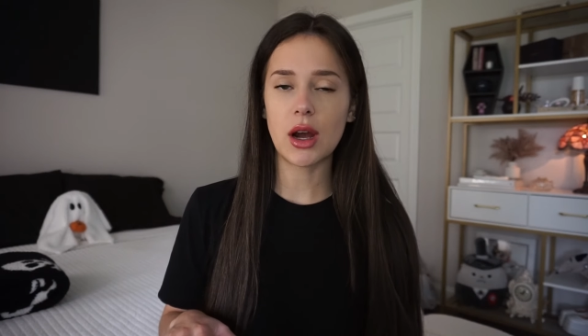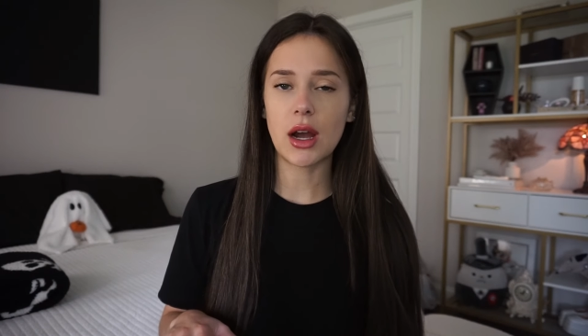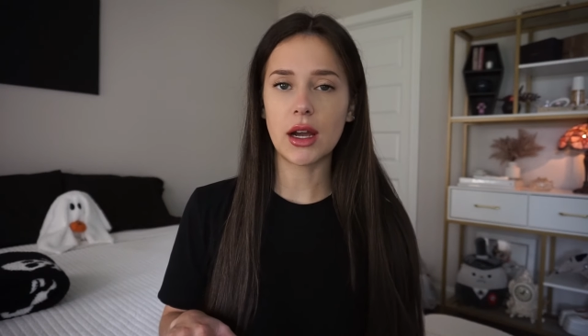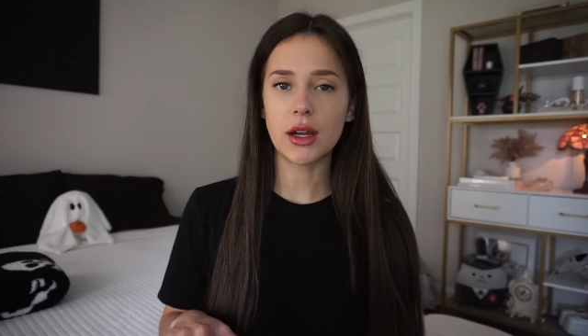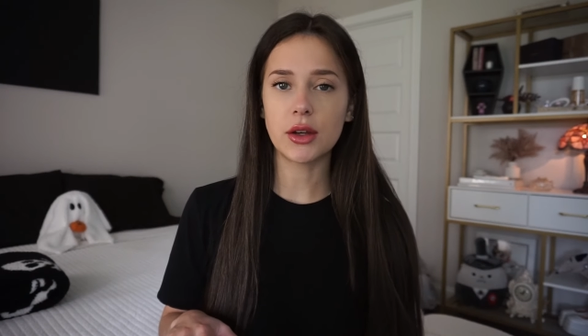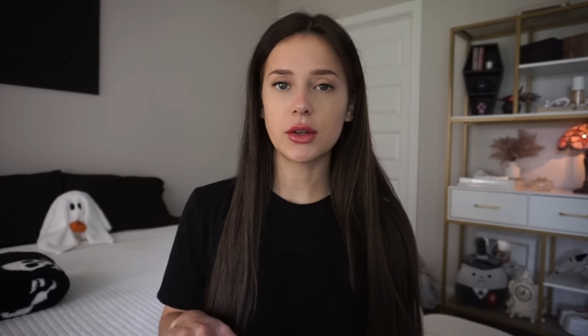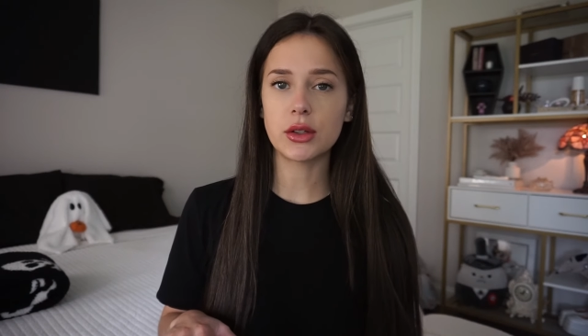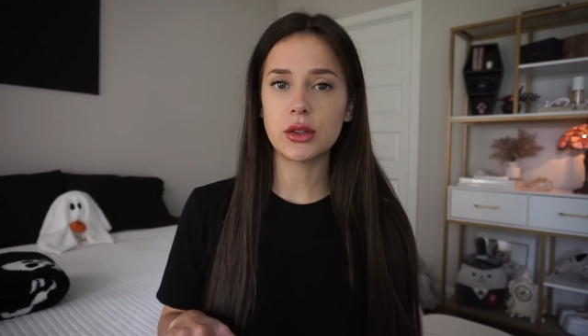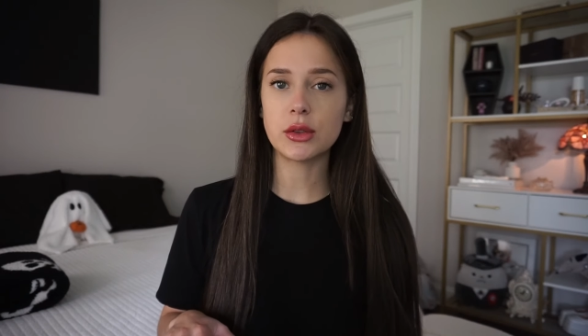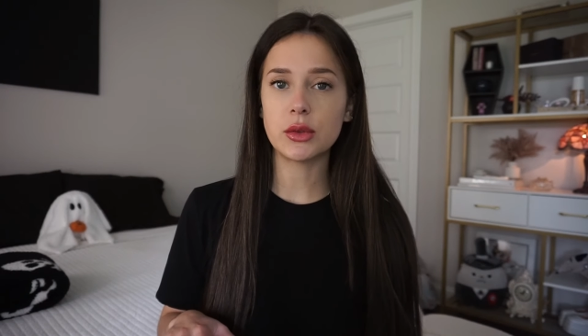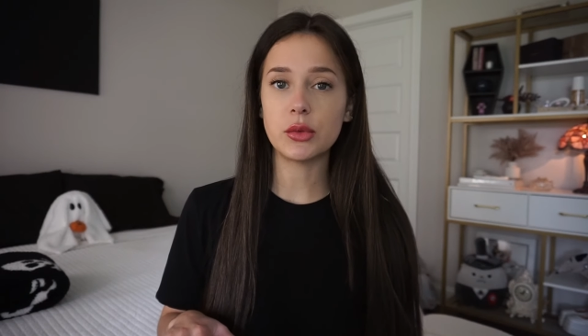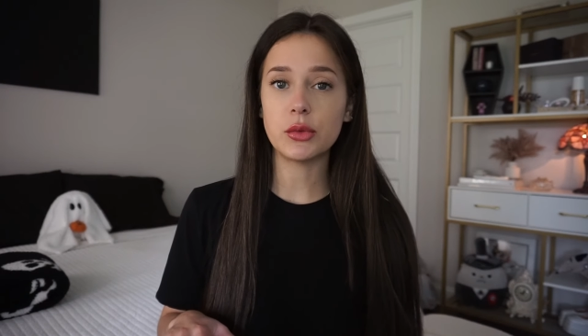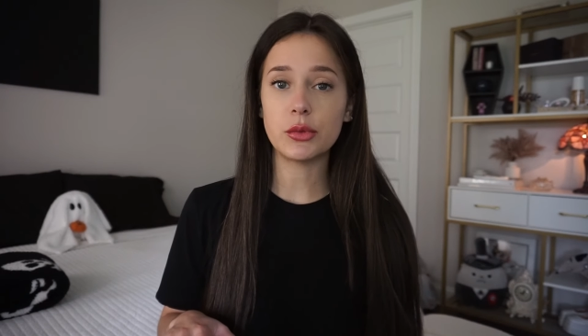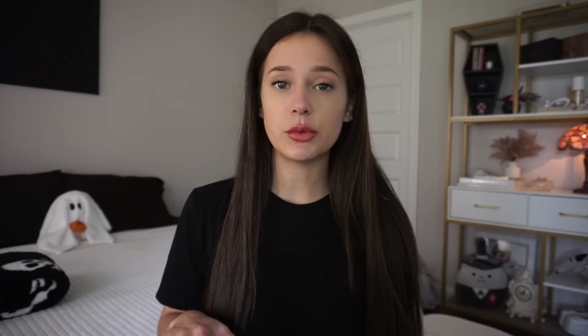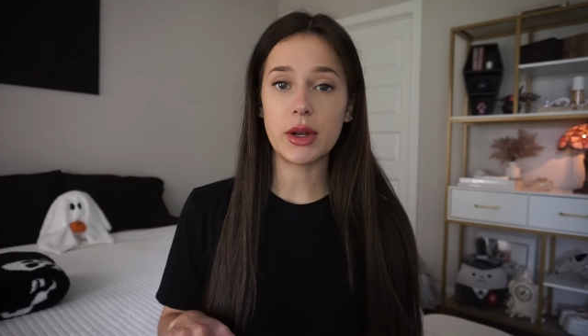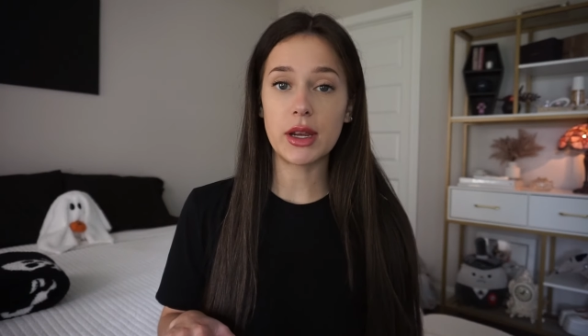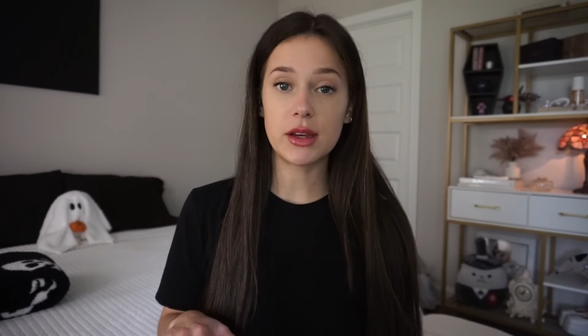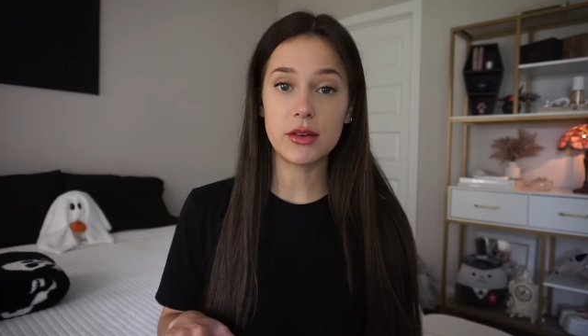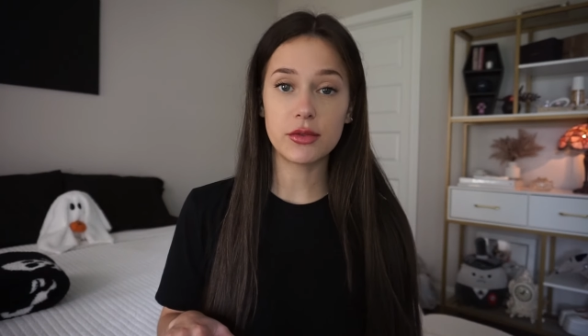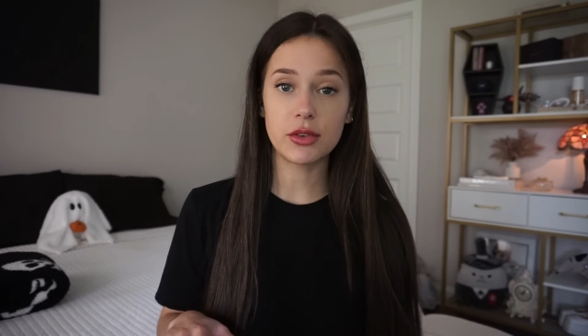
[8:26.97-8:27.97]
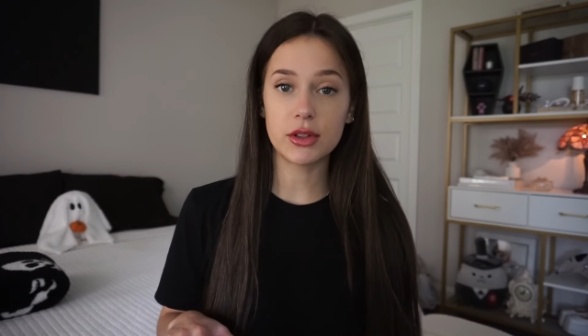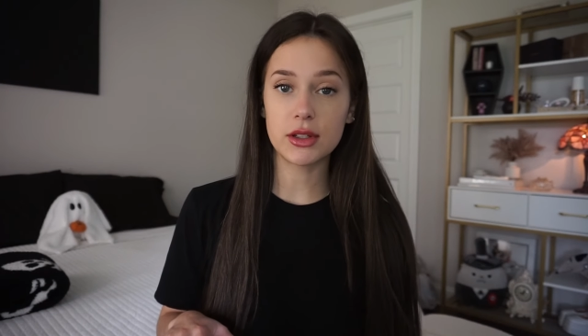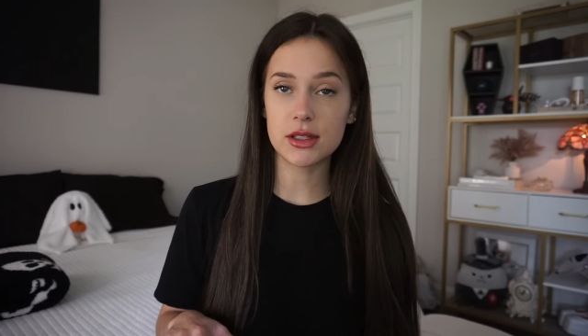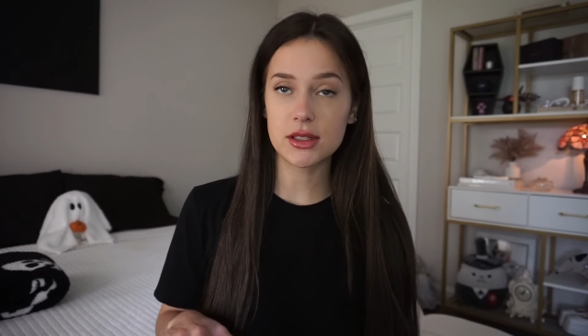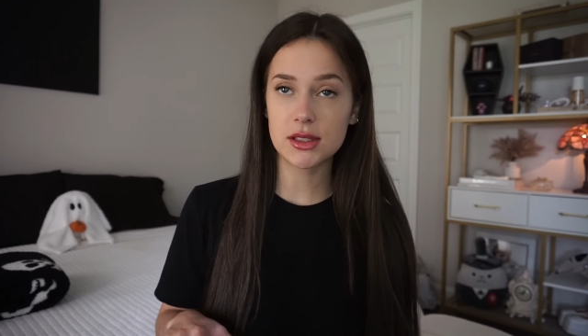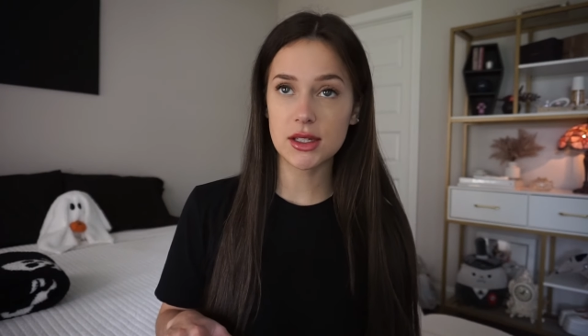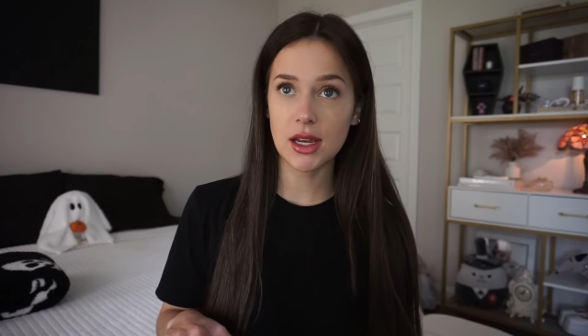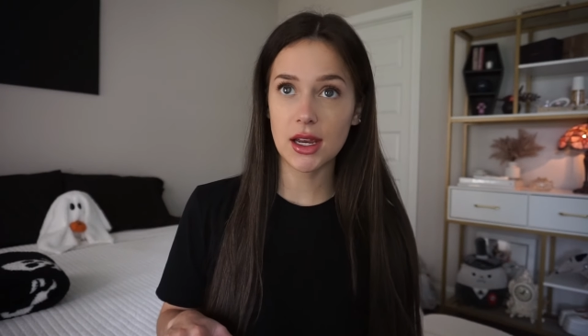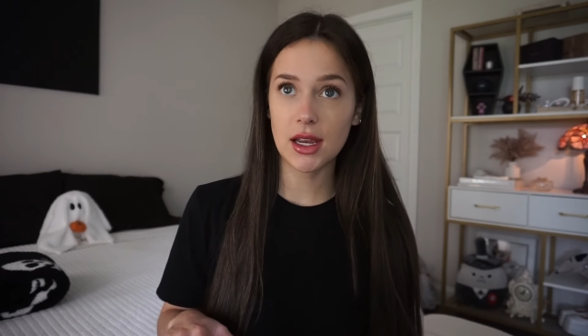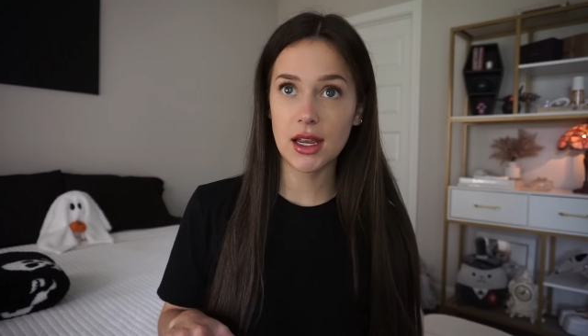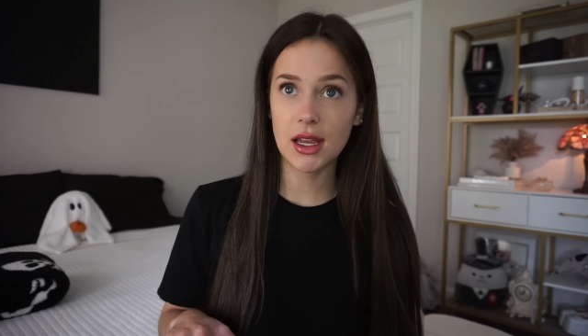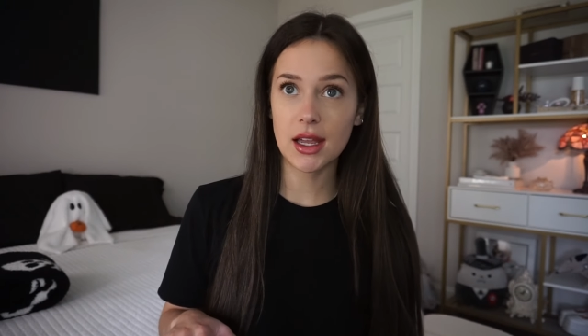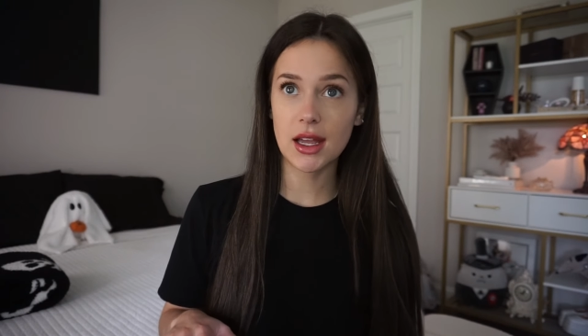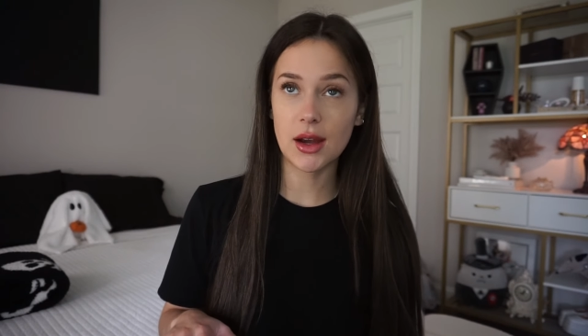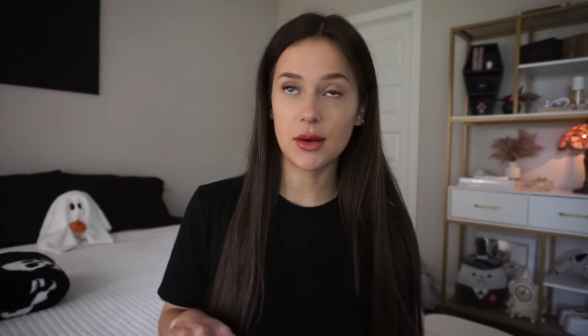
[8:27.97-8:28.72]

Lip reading: I couldn't wait for this day.